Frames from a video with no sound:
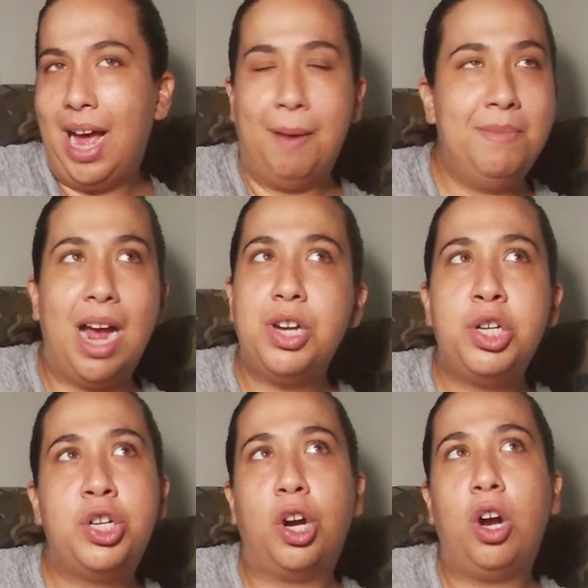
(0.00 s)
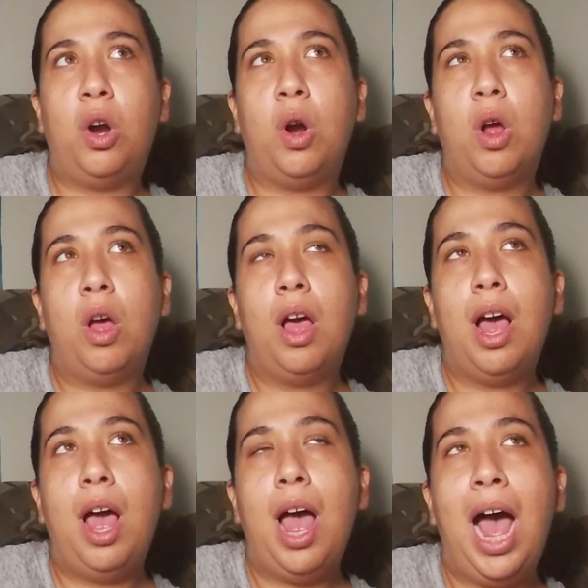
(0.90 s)
I'm not sure
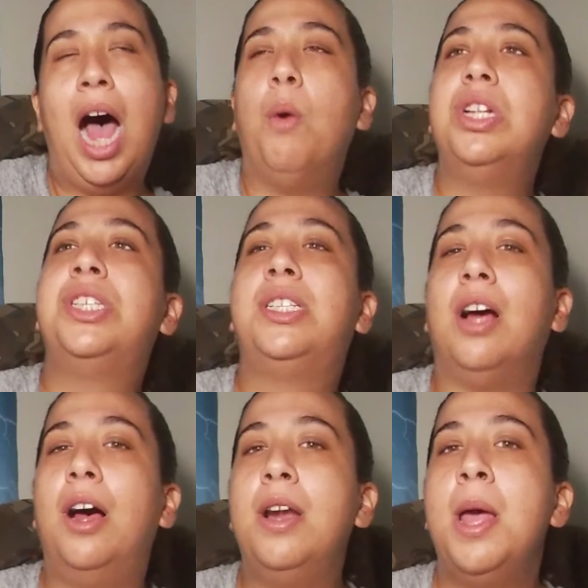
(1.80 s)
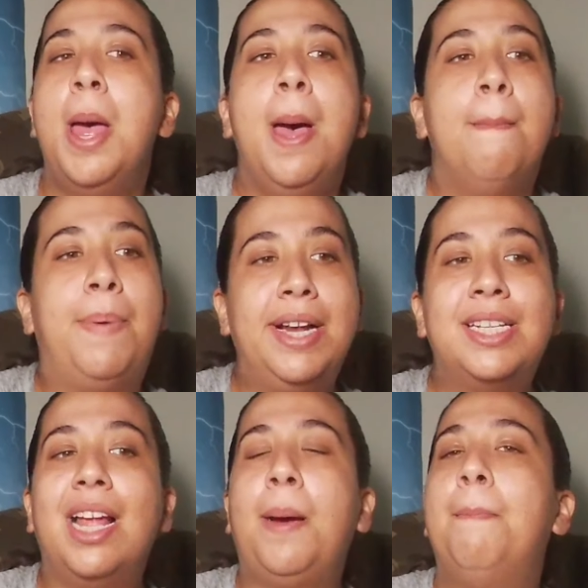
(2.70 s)
how it's done, but
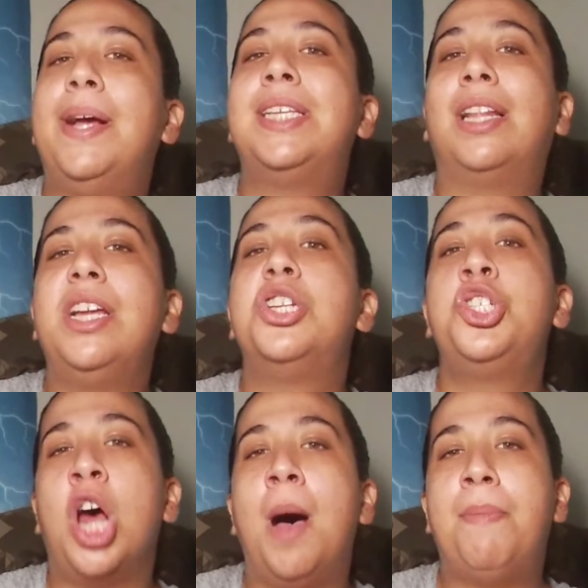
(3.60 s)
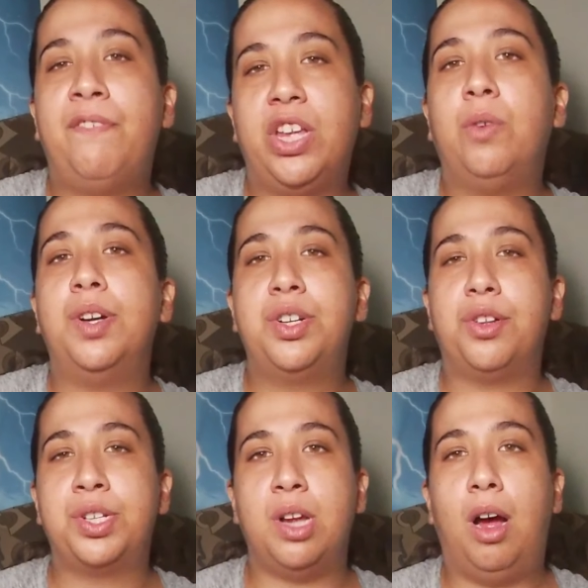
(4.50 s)
it's like basically a chop of the
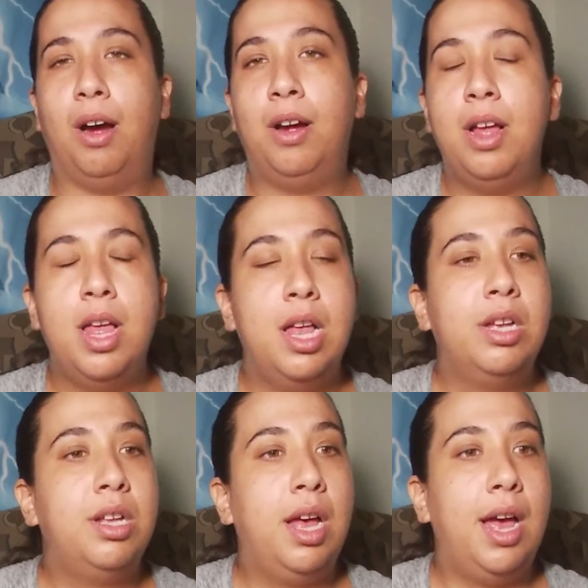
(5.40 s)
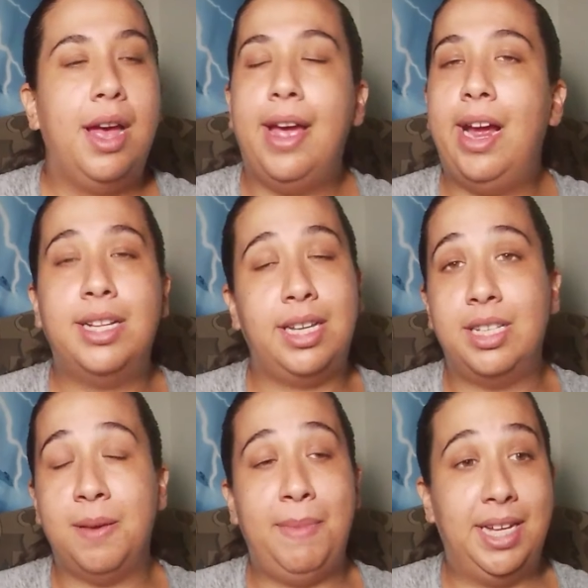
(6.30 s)
original song.
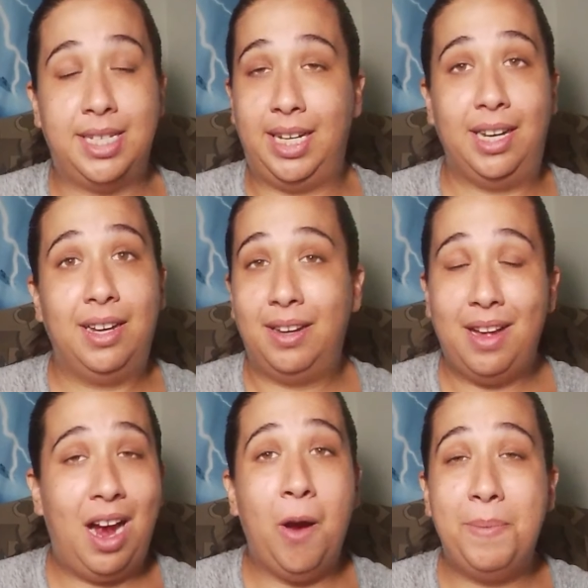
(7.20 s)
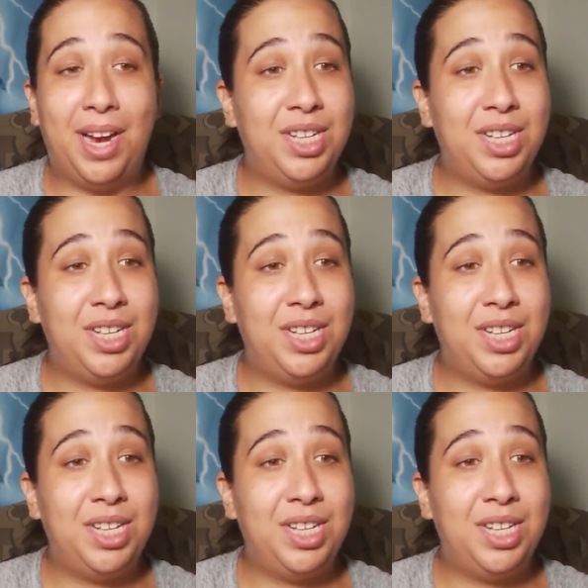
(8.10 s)
It's amazing. I hope you